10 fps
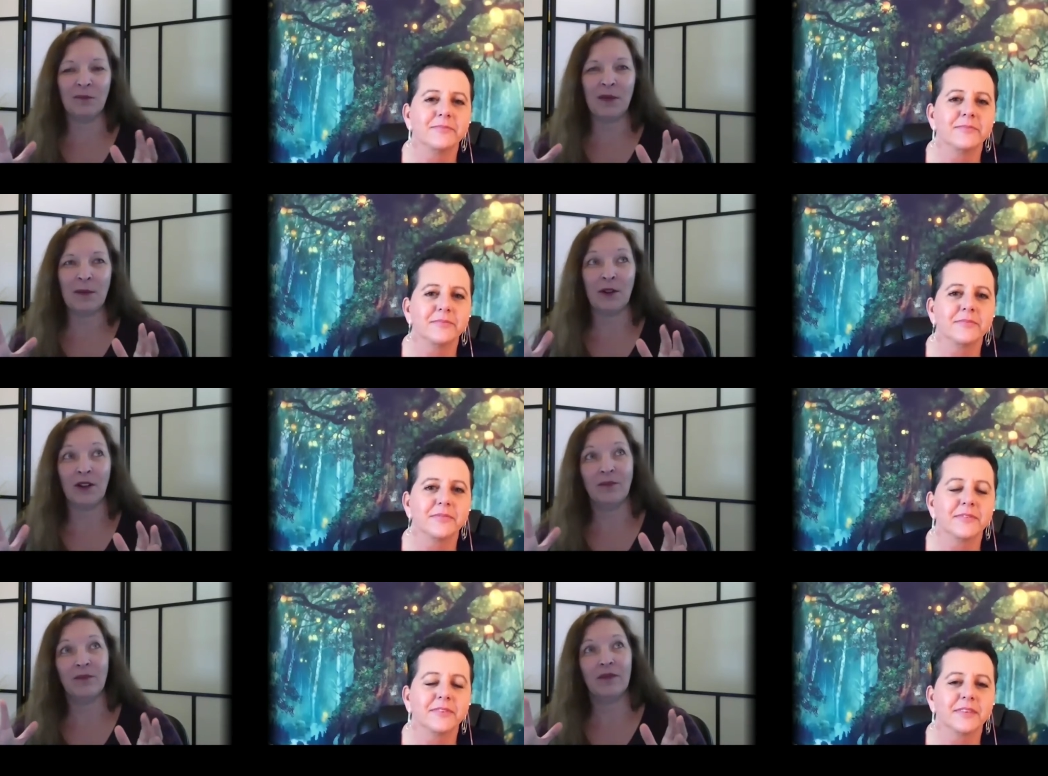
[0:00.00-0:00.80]

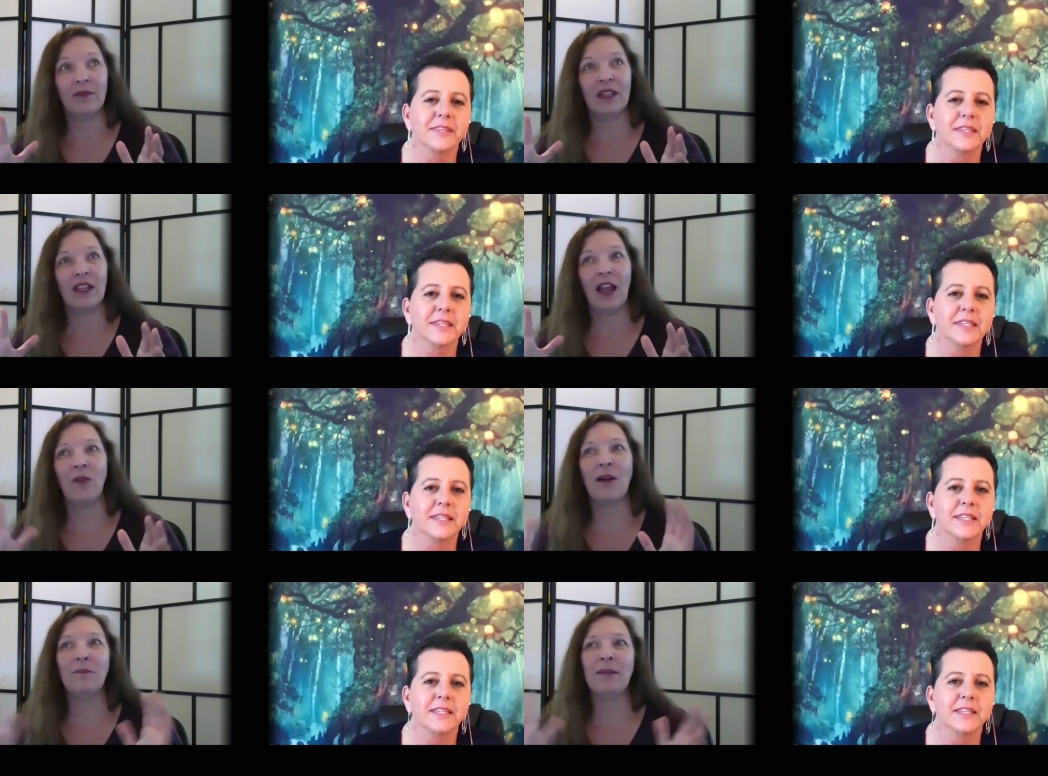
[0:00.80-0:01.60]
Speaker 1: people, I
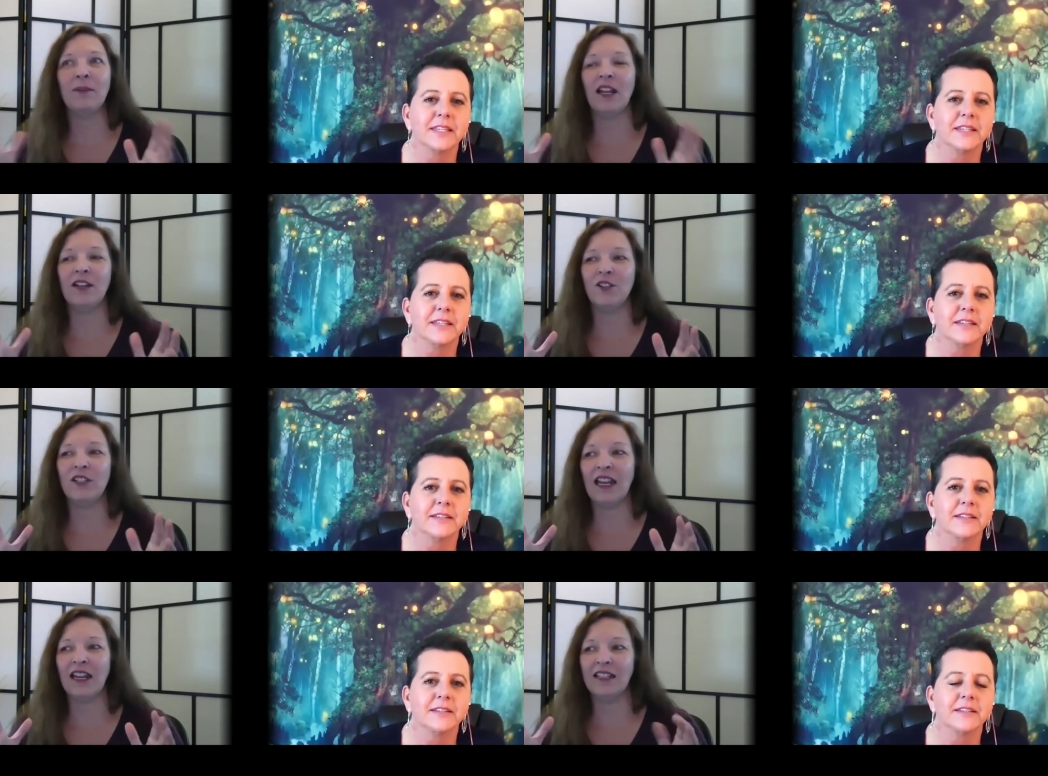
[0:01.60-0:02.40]
want people to
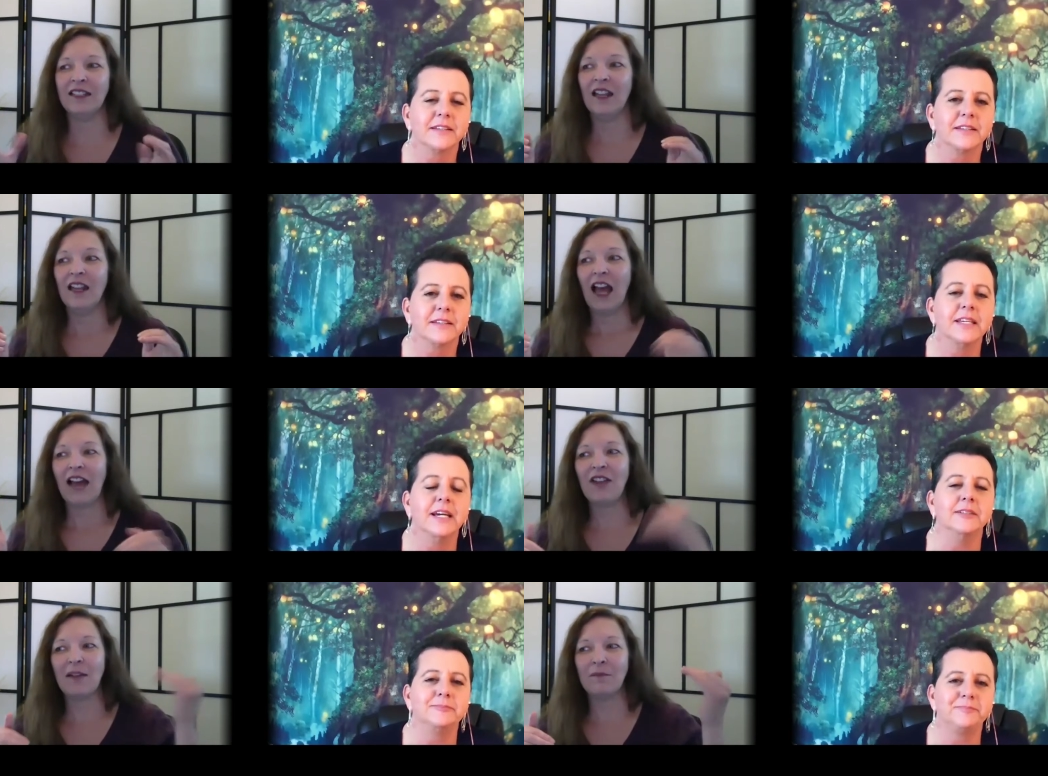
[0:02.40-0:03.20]
understand is I've
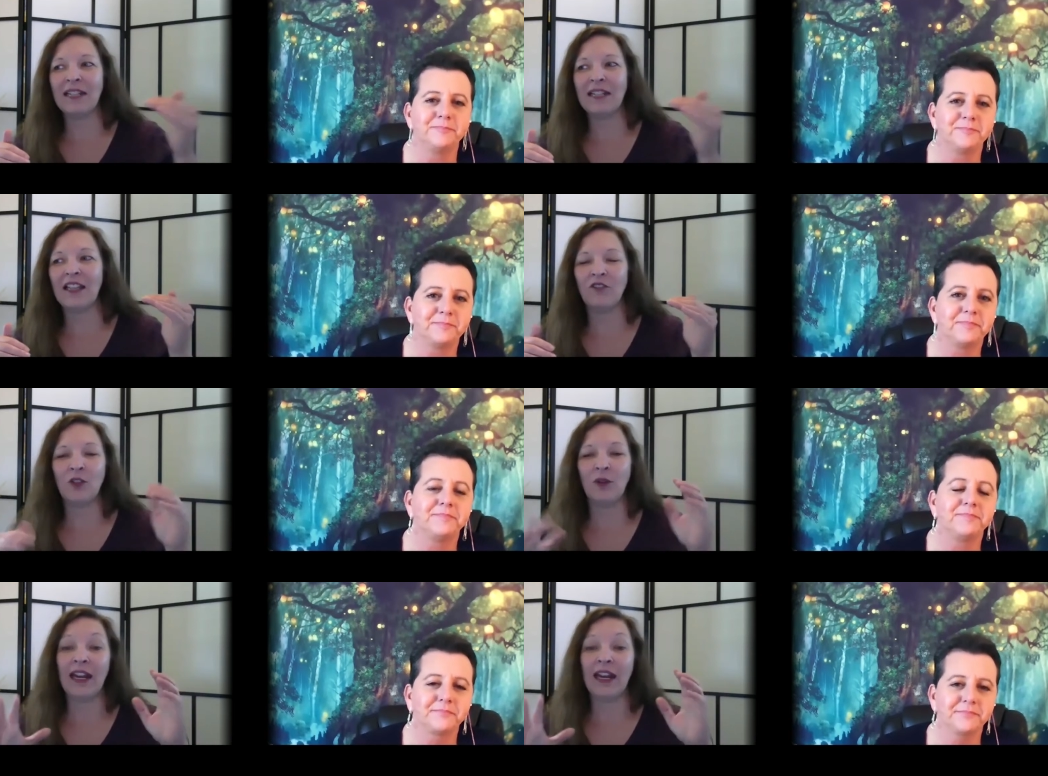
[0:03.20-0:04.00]
yeah. gotten myself
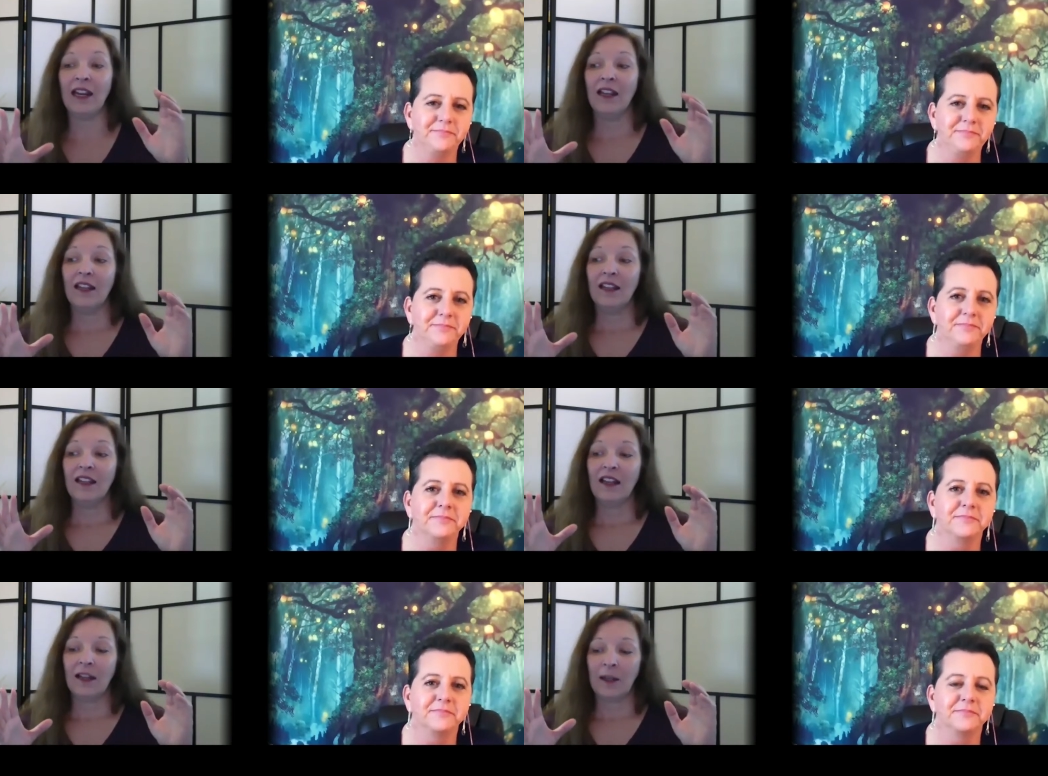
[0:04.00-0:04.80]
to a
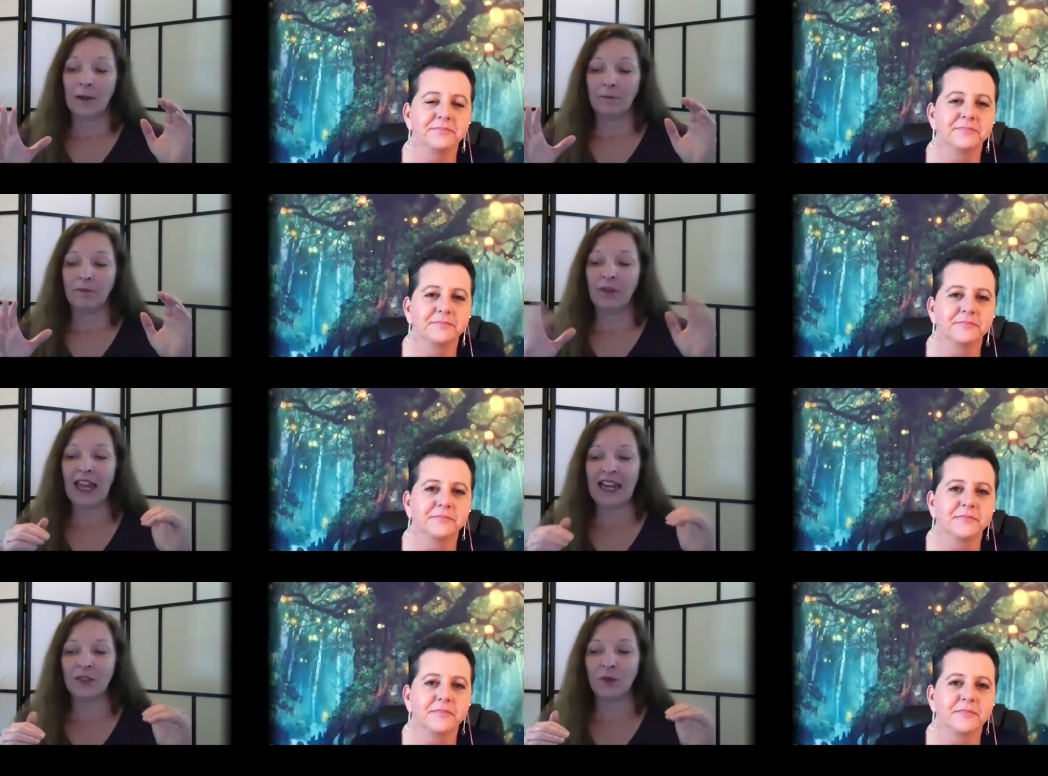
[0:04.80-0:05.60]
um,
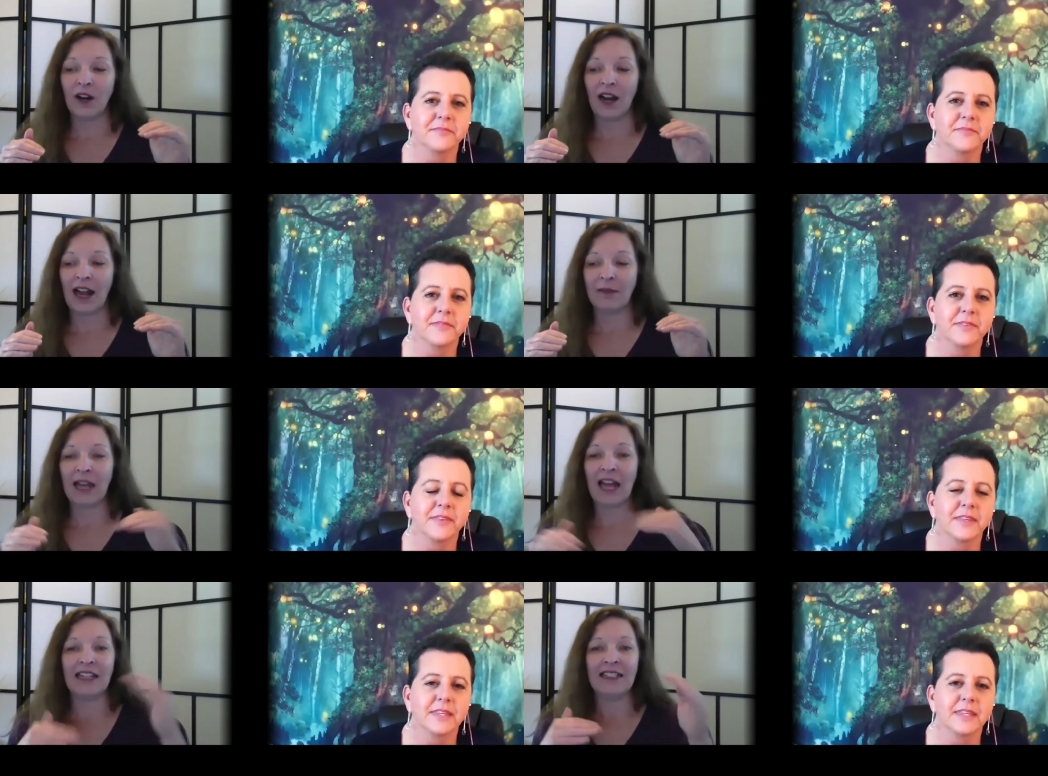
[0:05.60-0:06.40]
place where I'm
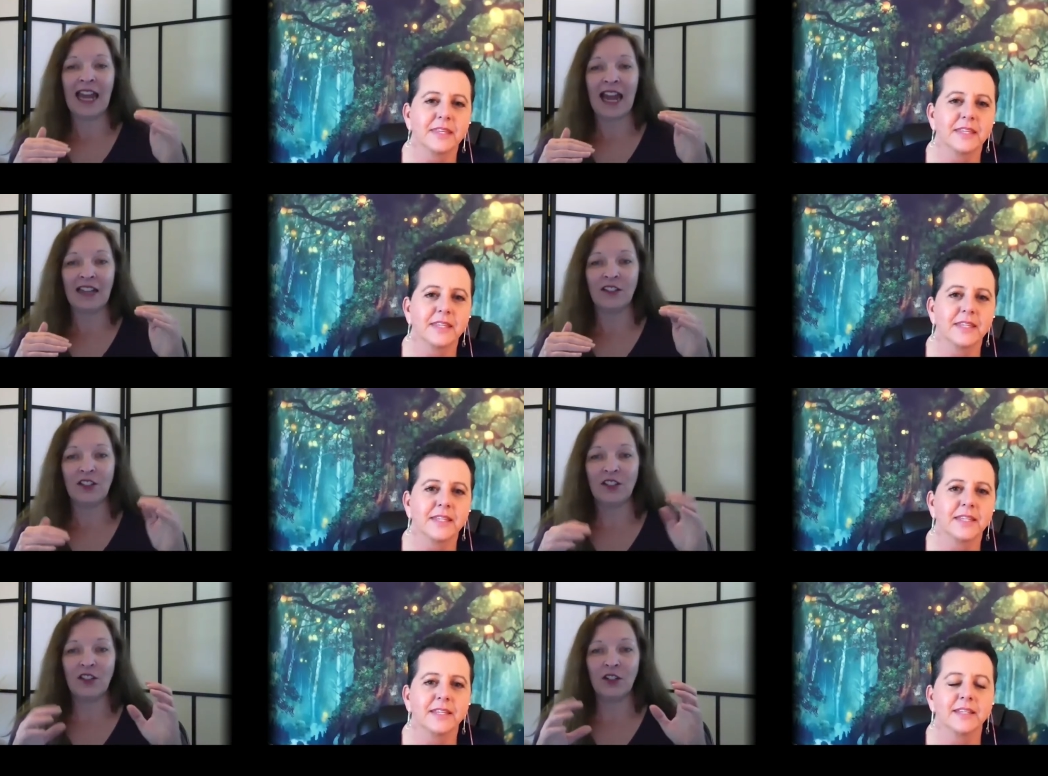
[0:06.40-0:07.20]
not
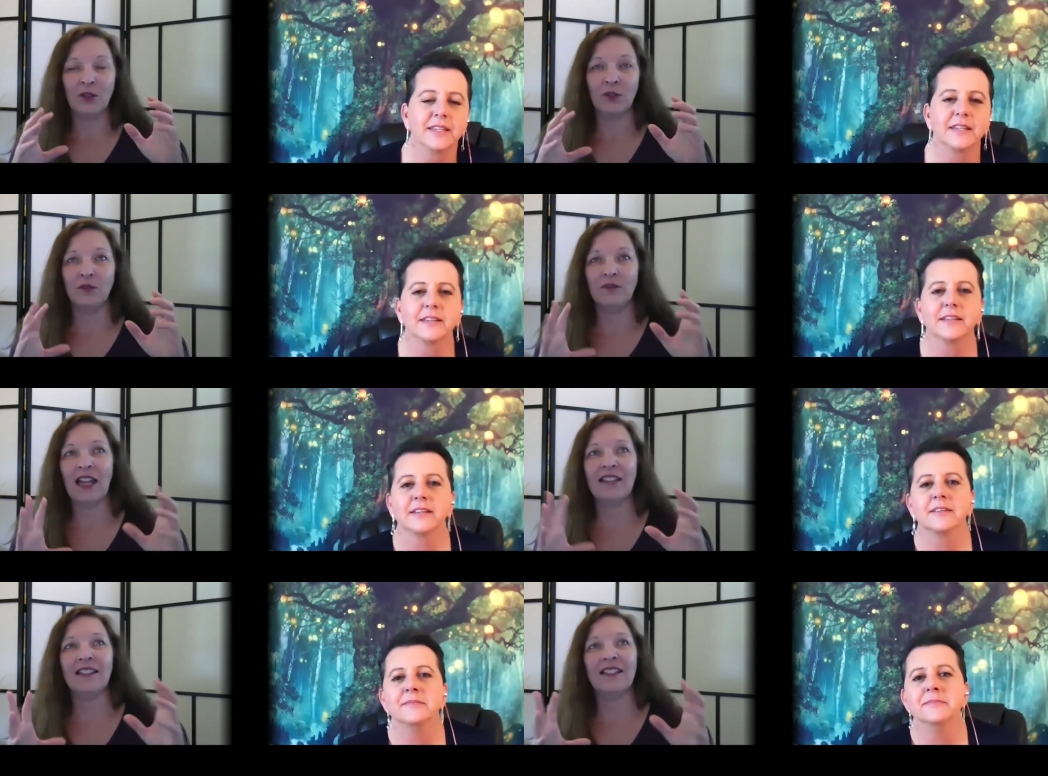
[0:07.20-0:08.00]
attached to
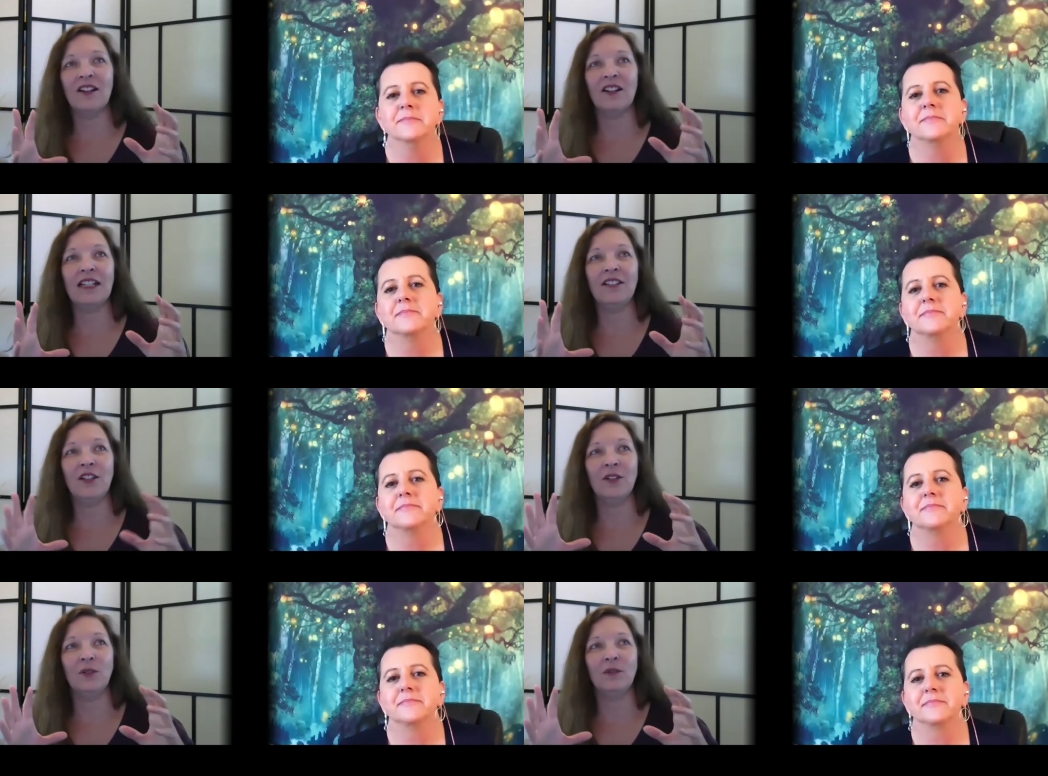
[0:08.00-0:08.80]
necessarily
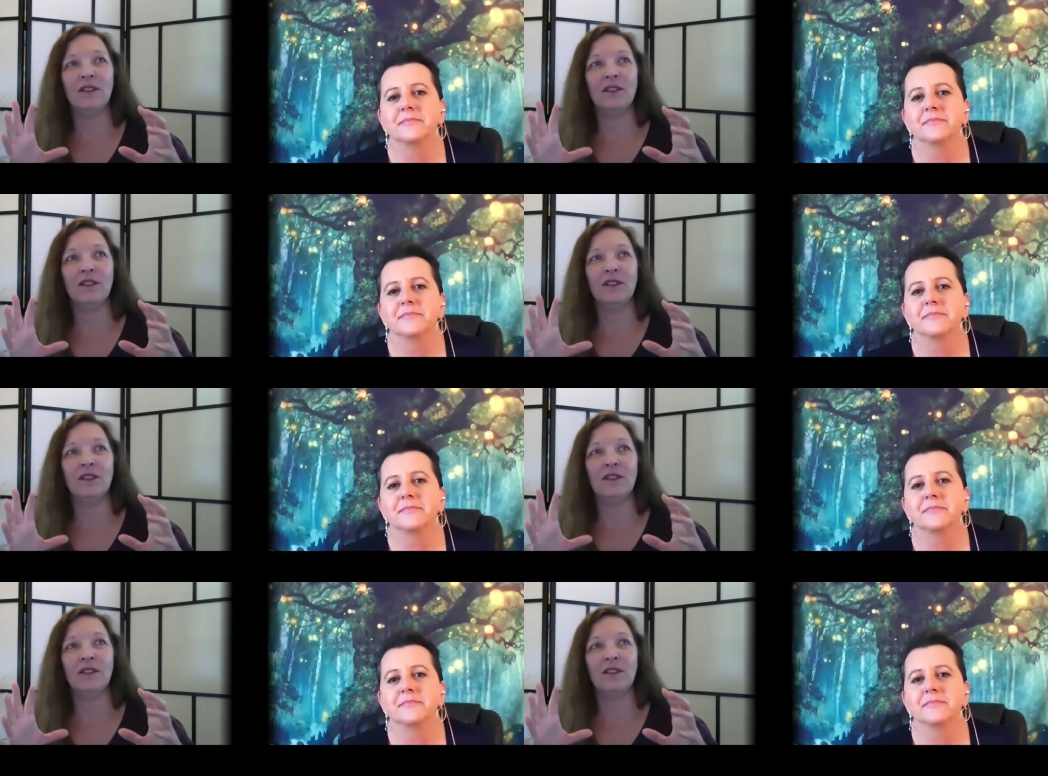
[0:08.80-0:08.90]
to